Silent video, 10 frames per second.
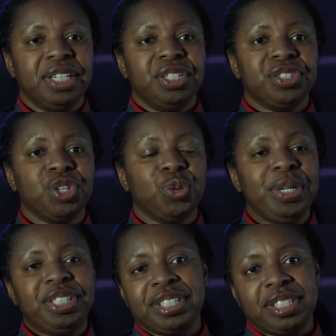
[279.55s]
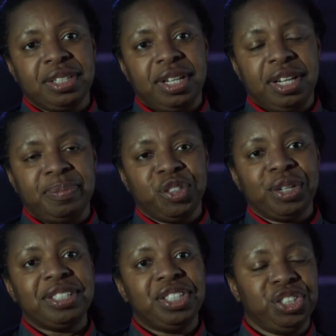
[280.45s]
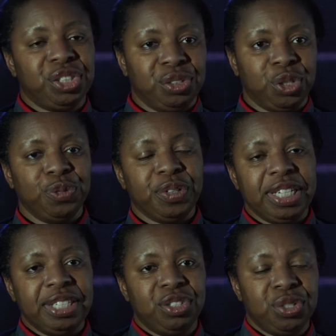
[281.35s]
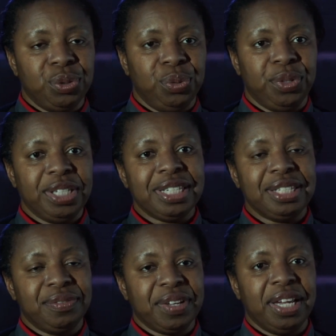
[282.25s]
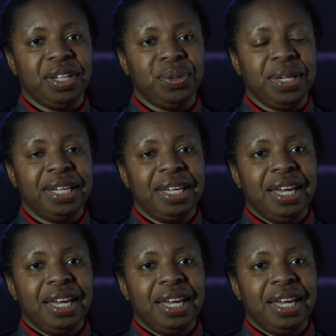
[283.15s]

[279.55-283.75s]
So we just um, transitioned over into the intensive care unit,